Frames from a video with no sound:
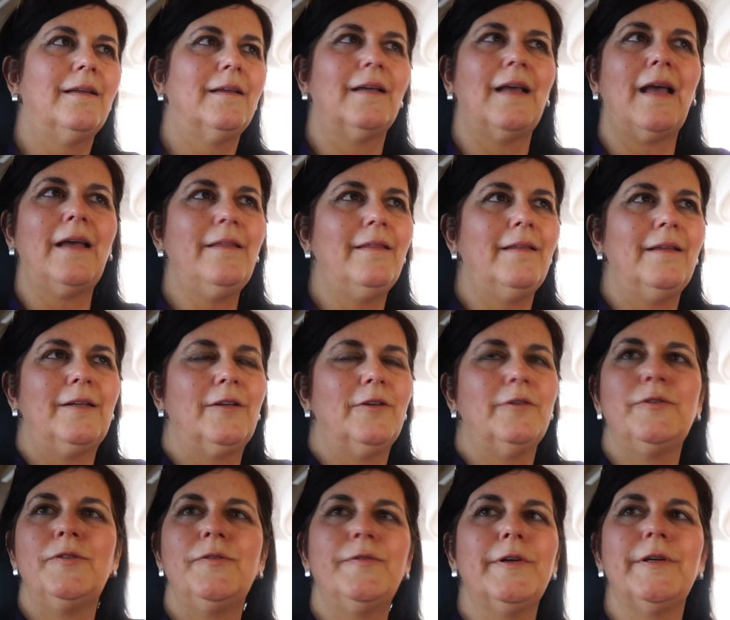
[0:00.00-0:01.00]
It
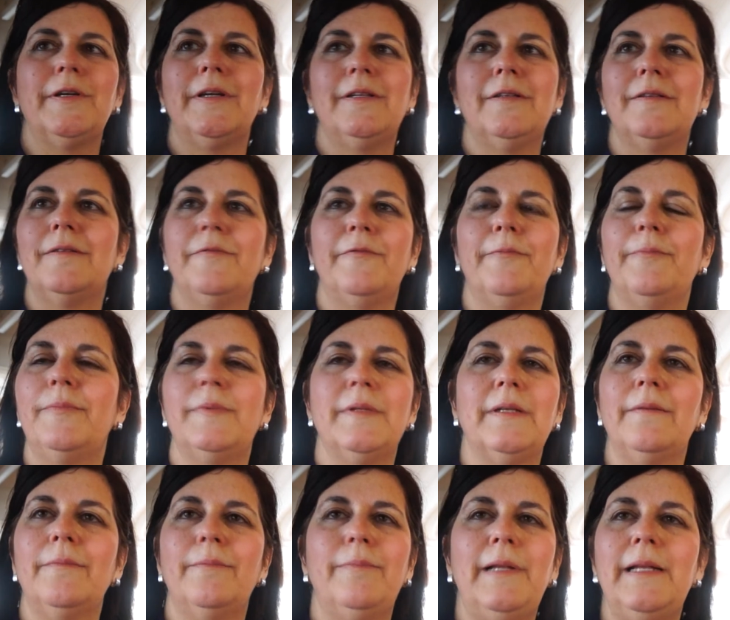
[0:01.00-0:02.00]

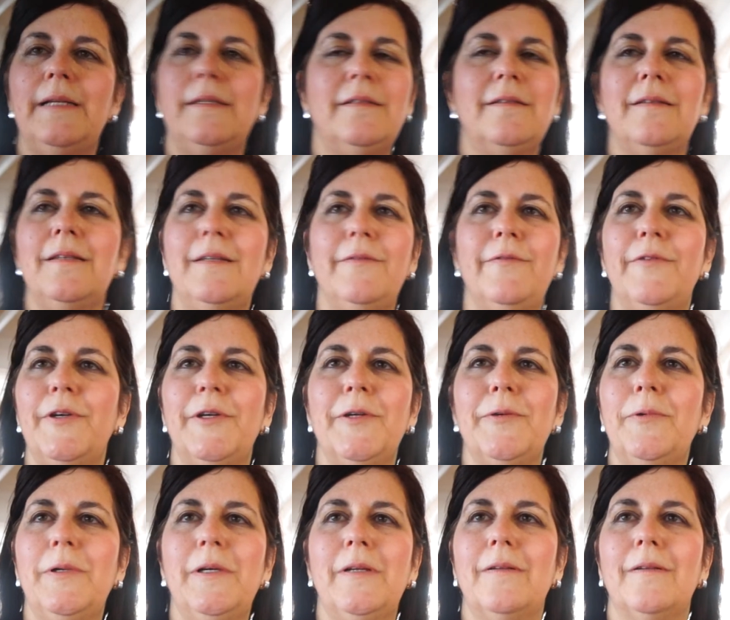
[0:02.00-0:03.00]
blends in very
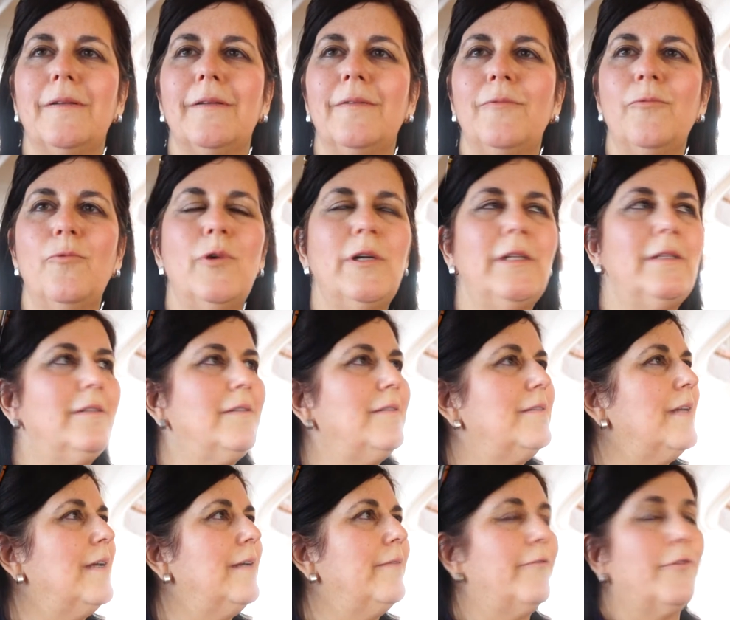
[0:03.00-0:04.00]
well.
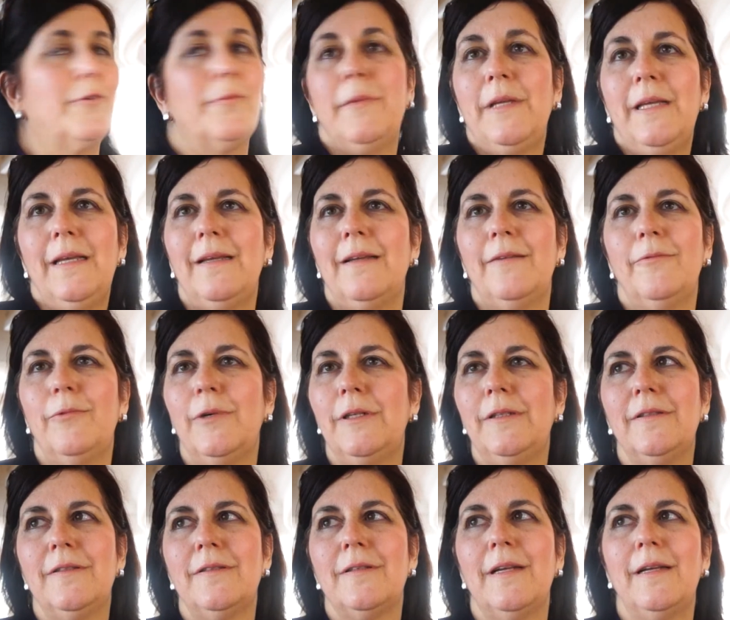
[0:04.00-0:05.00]
For me, one
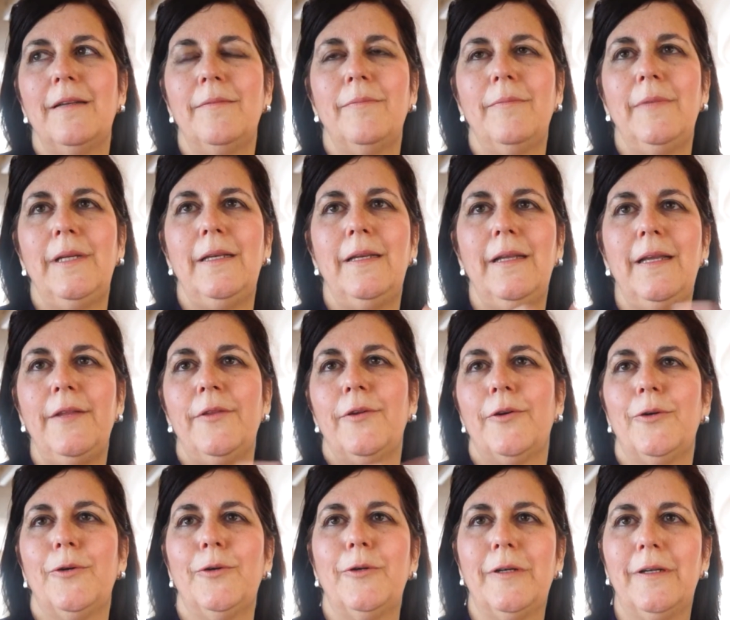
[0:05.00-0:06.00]
does not mean either
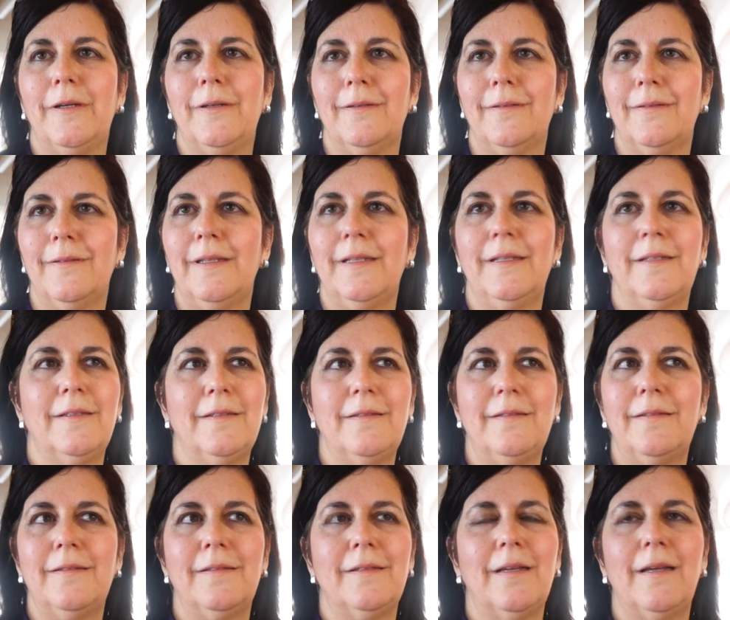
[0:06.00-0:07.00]
or. It
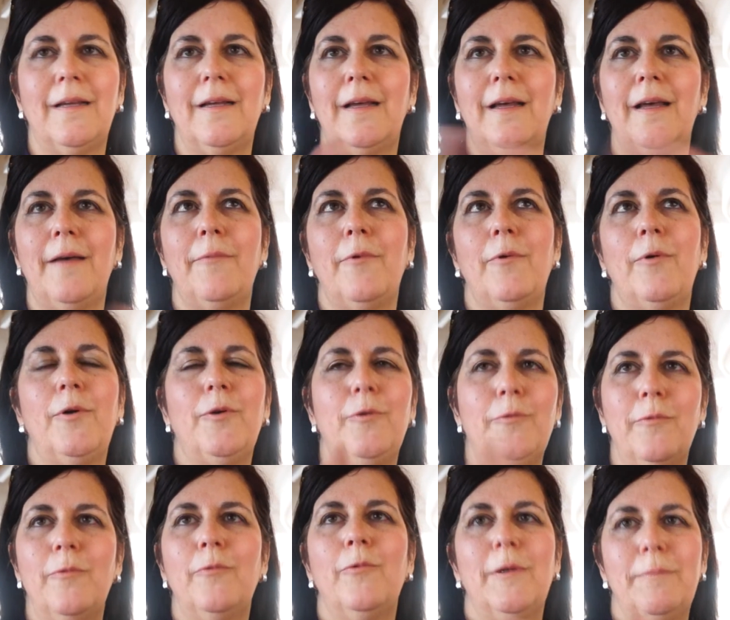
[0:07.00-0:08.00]
is
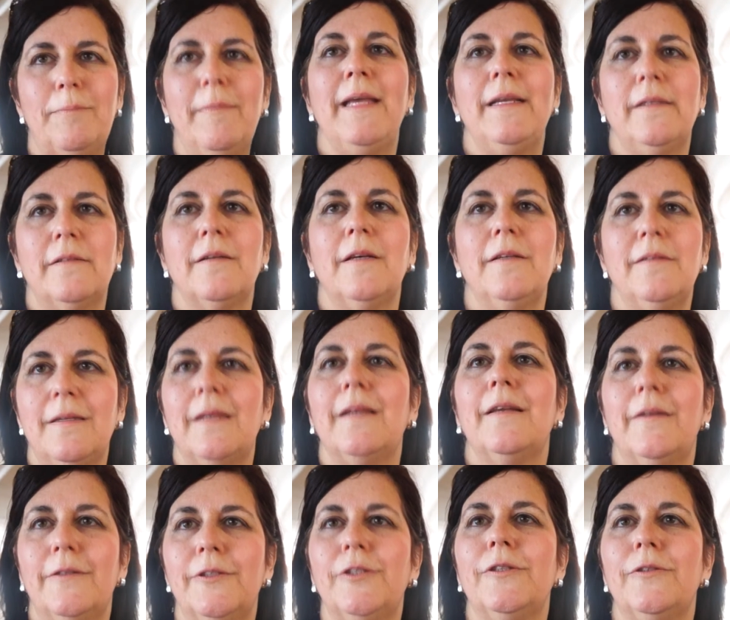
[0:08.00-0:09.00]
what makes us
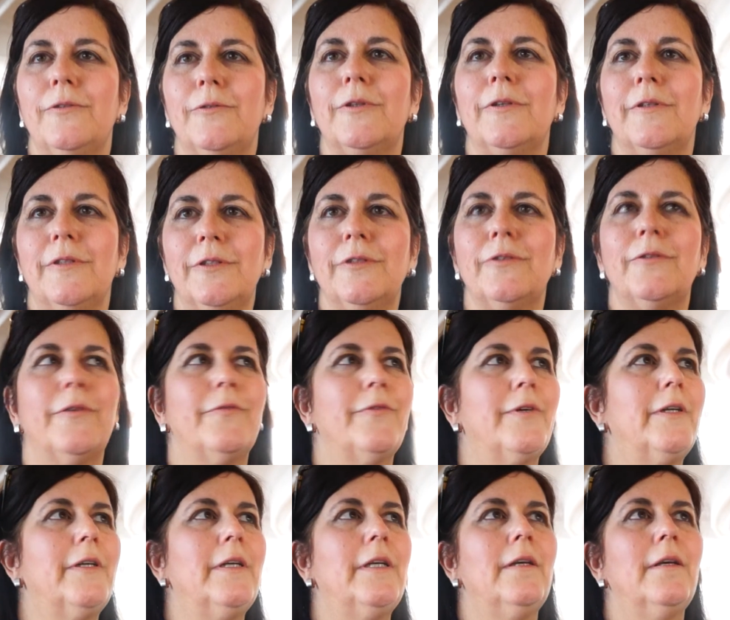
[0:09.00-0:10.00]
and our children. Our children are
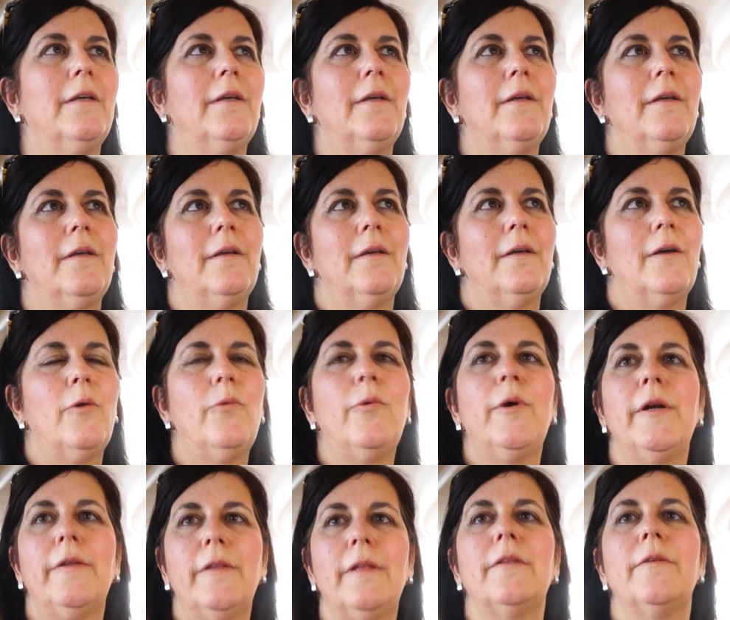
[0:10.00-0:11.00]
very
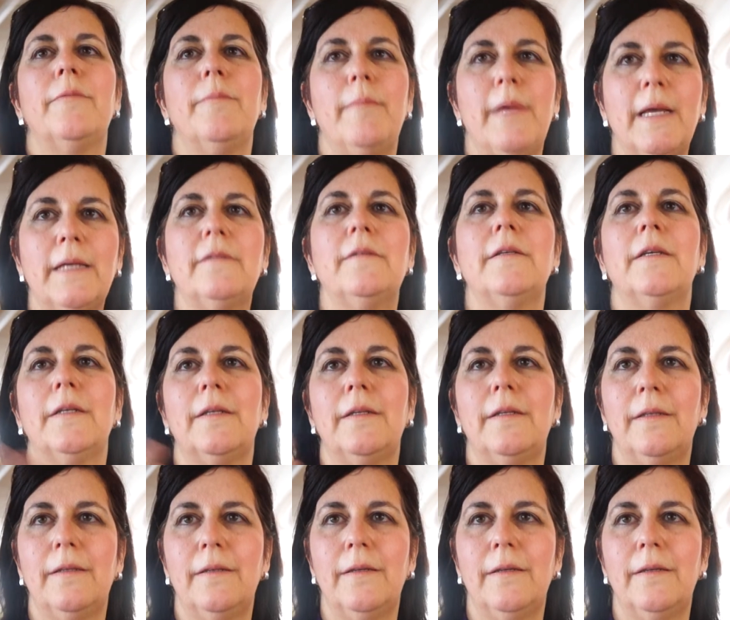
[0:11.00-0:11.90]
aware that they're Mexican